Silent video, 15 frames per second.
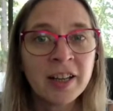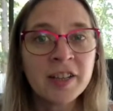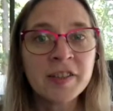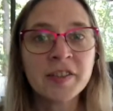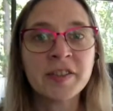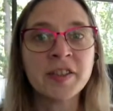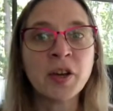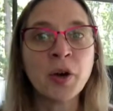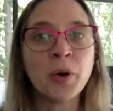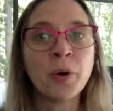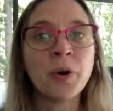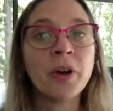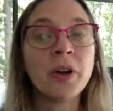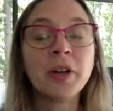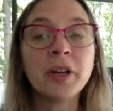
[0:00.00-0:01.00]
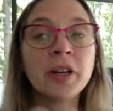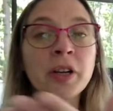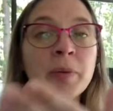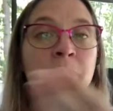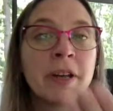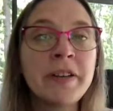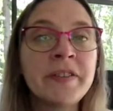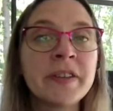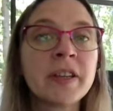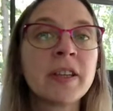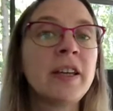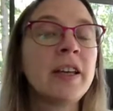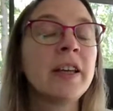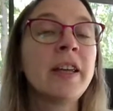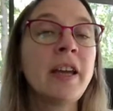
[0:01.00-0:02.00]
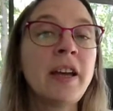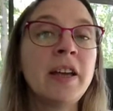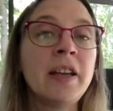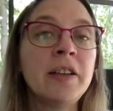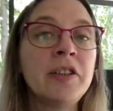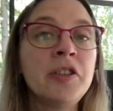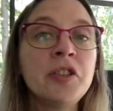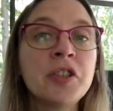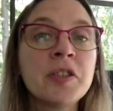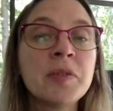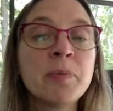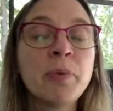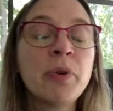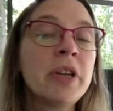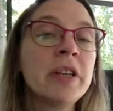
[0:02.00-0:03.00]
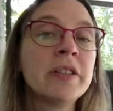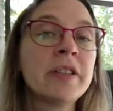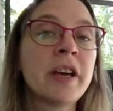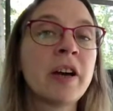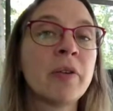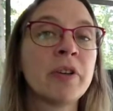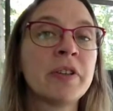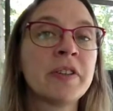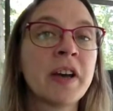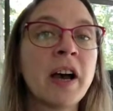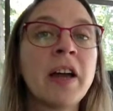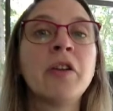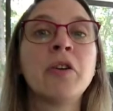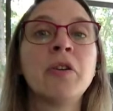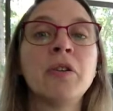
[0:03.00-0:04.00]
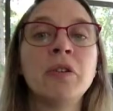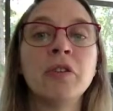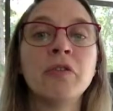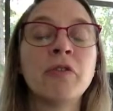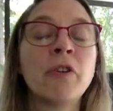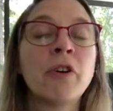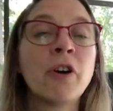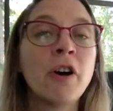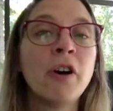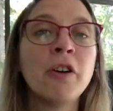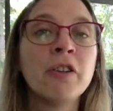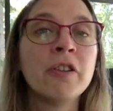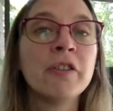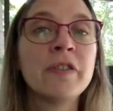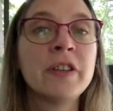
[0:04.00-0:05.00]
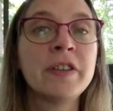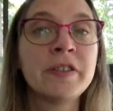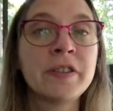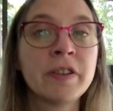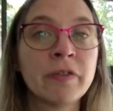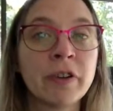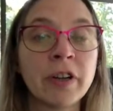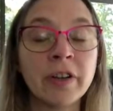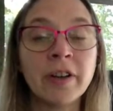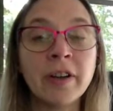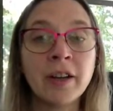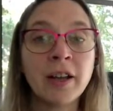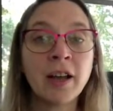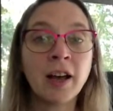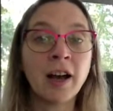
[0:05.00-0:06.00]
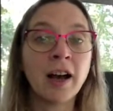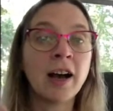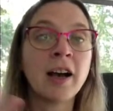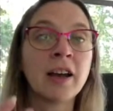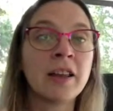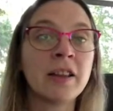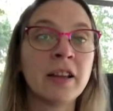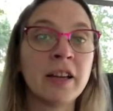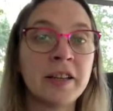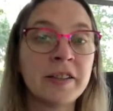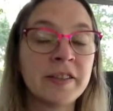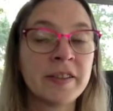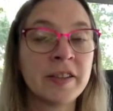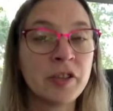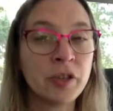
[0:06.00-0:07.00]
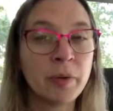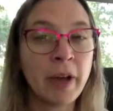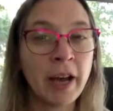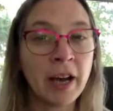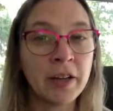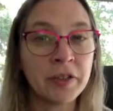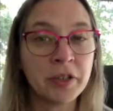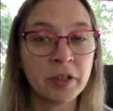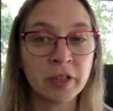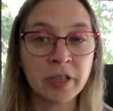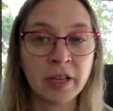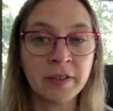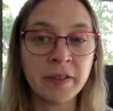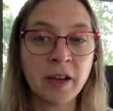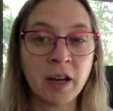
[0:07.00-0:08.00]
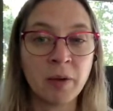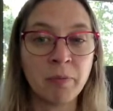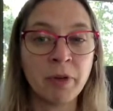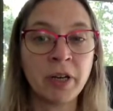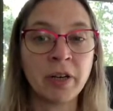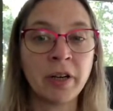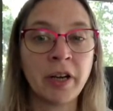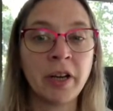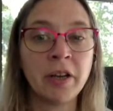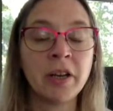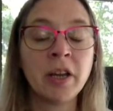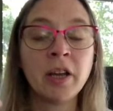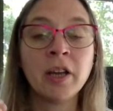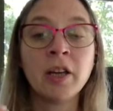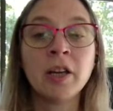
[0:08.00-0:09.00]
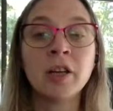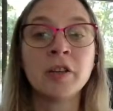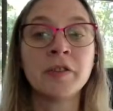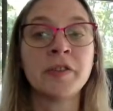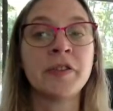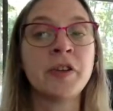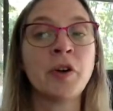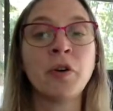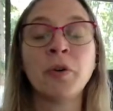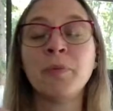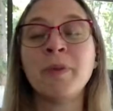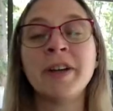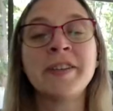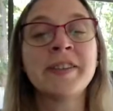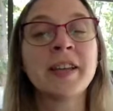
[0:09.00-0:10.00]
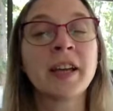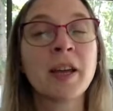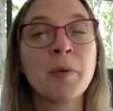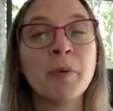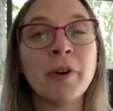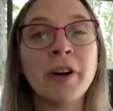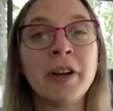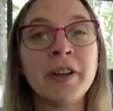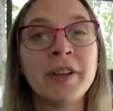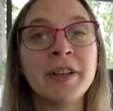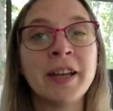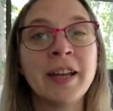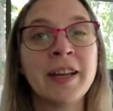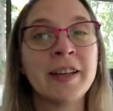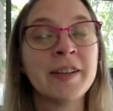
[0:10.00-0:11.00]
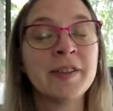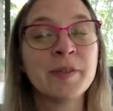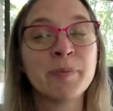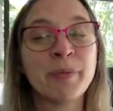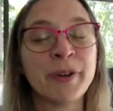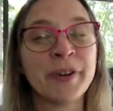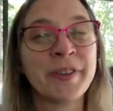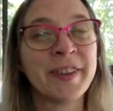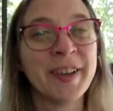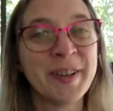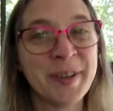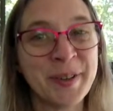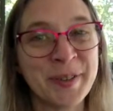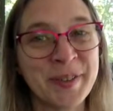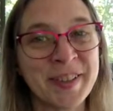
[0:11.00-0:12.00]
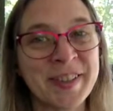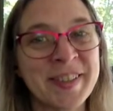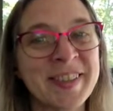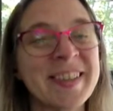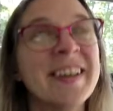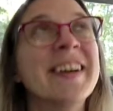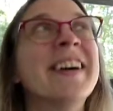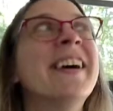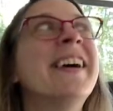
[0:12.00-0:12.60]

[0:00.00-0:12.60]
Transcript: So you're basically, again, just putting down a title for all of these different highlights that you had during that time period. So my second one is birthday noses.